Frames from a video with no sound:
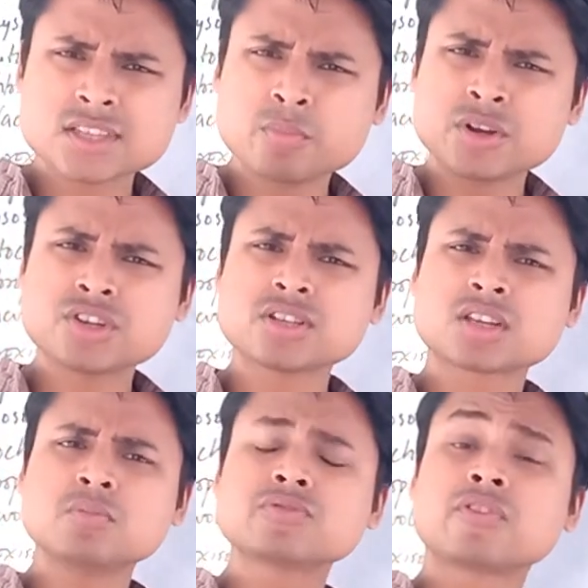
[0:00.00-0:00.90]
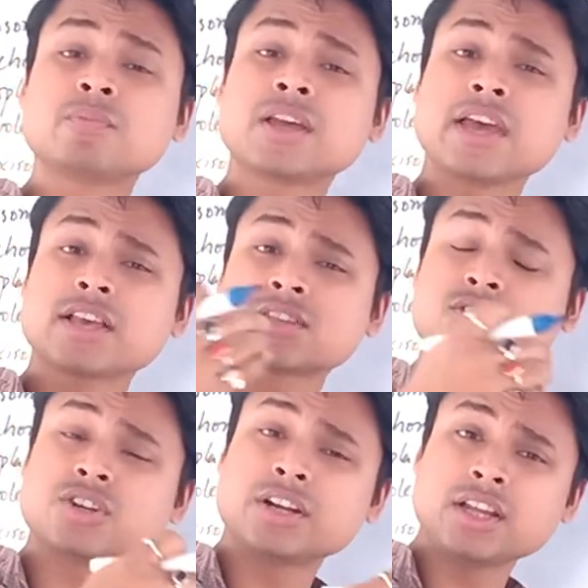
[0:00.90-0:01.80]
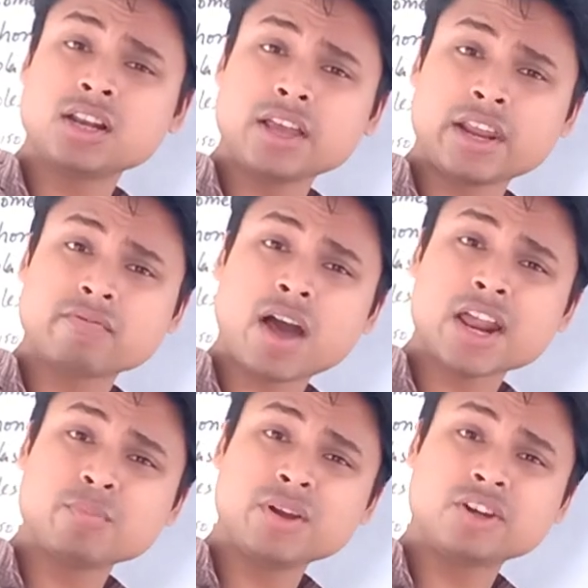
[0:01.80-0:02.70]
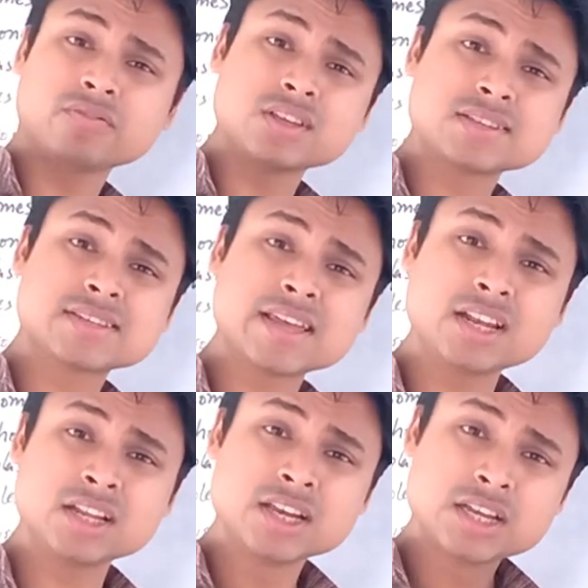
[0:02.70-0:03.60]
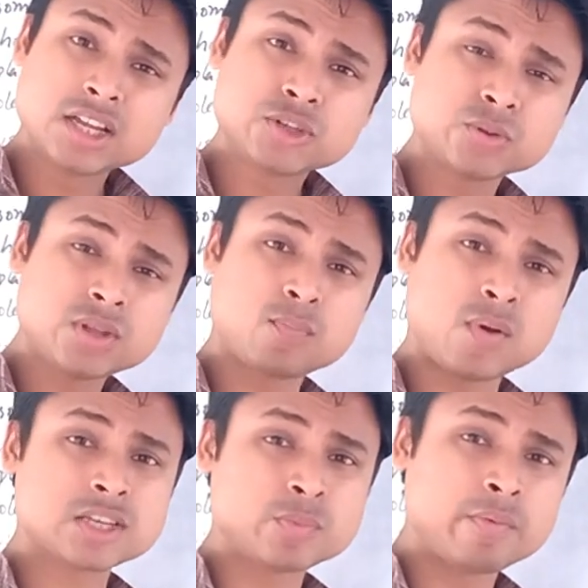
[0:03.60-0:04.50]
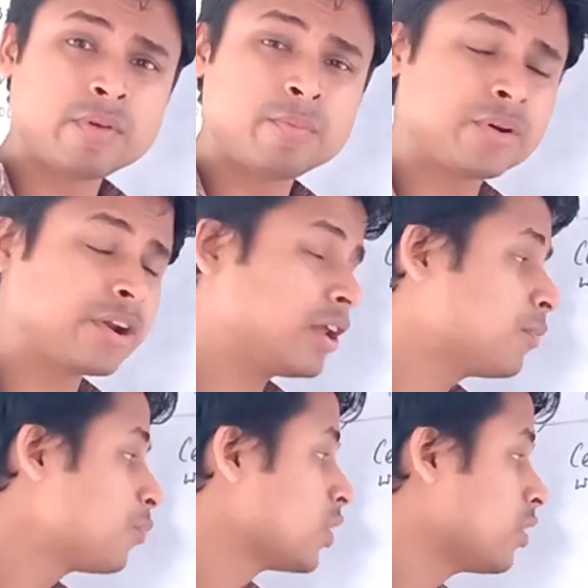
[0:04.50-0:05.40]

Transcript: the materials comes from the external environment of the cell through the plasma membrane,